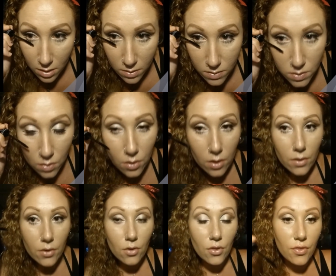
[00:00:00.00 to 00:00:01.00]
So they're a
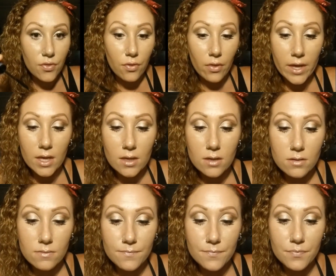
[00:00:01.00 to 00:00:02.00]
little like
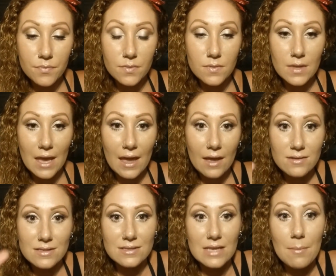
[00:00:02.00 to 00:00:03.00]

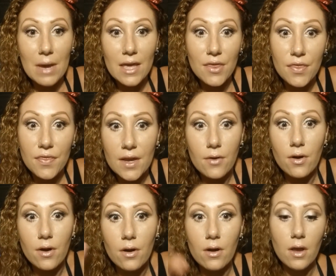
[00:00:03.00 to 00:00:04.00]

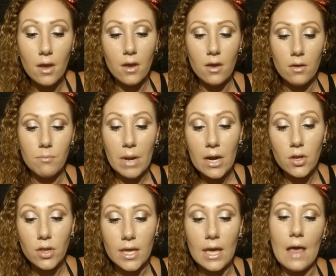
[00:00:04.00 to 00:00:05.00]
semi-thicker
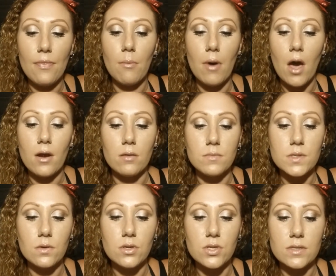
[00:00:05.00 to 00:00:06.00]
barely at the bottom.
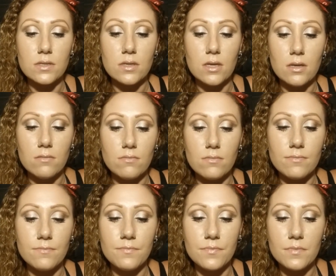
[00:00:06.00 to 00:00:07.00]
So it
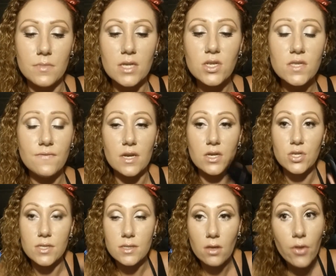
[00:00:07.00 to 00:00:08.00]
just
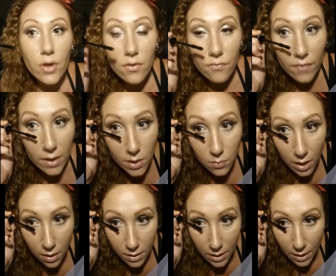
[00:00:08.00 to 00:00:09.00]
finishes the look very
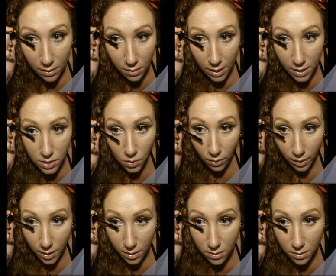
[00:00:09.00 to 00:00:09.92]
well, and I adore it.